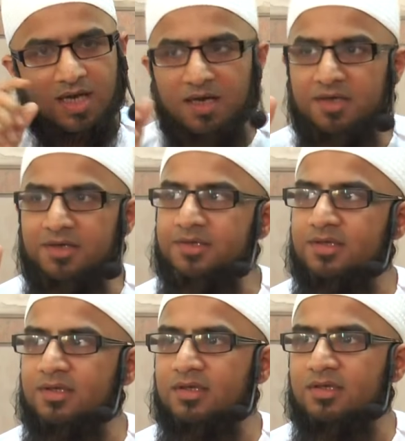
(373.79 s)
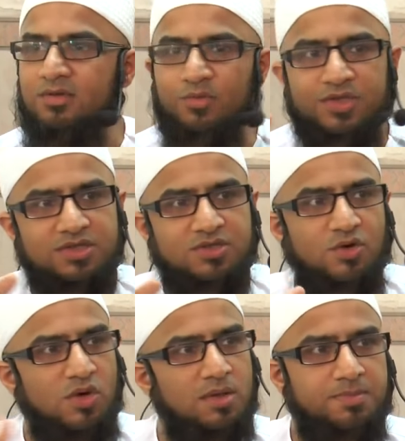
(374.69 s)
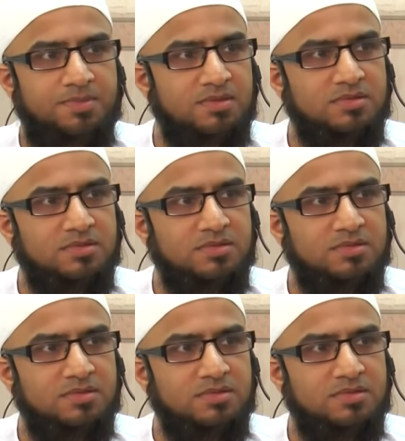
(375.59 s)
and we just grow up.